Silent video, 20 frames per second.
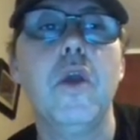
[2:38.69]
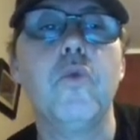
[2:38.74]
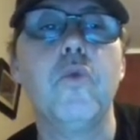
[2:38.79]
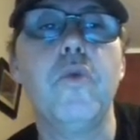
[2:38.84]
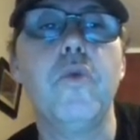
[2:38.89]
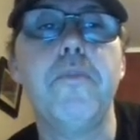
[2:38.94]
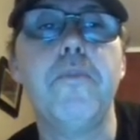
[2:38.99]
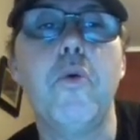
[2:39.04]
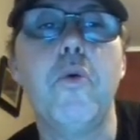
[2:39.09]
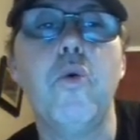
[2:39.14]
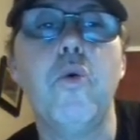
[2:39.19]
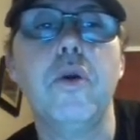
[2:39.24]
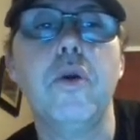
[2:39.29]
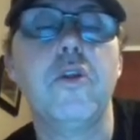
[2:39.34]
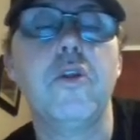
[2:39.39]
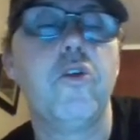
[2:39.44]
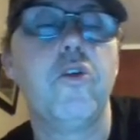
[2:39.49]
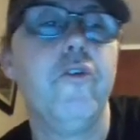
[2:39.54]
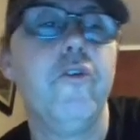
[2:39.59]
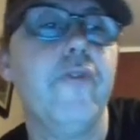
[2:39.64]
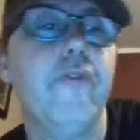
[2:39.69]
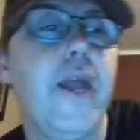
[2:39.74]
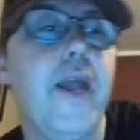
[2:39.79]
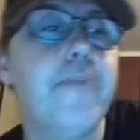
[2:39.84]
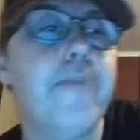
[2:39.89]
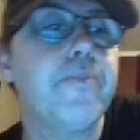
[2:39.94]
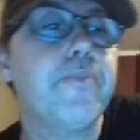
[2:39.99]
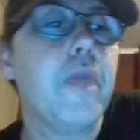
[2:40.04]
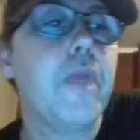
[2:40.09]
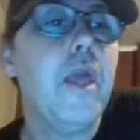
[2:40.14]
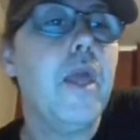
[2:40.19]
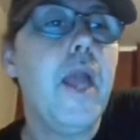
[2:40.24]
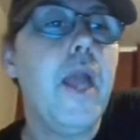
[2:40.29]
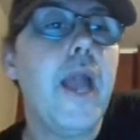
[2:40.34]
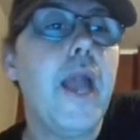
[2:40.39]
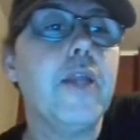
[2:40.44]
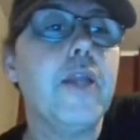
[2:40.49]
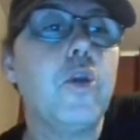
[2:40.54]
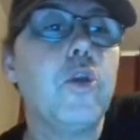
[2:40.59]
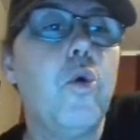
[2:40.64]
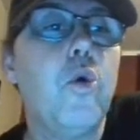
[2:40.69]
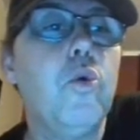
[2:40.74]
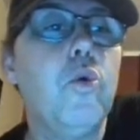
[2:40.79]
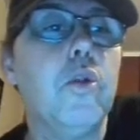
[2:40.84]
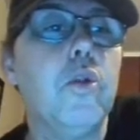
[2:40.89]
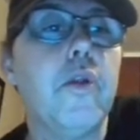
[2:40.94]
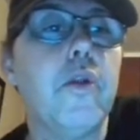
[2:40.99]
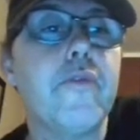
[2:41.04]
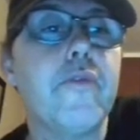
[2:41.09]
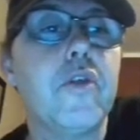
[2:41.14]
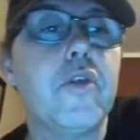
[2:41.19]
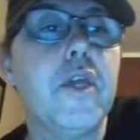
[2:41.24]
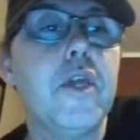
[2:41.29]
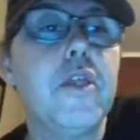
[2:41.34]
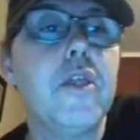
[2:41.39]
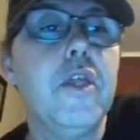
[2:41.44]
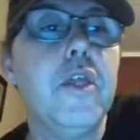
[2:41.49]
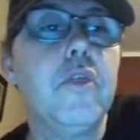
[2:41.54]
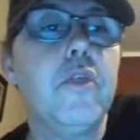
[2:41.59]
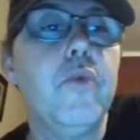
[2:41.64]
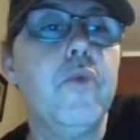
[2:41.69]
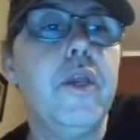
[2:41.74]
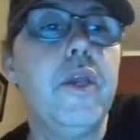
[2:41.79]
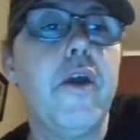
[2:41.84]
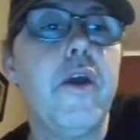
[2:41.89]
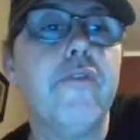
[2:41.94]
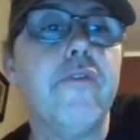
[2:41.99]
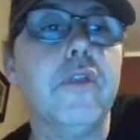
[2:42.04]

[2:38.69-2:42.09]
report survey. A total of 63%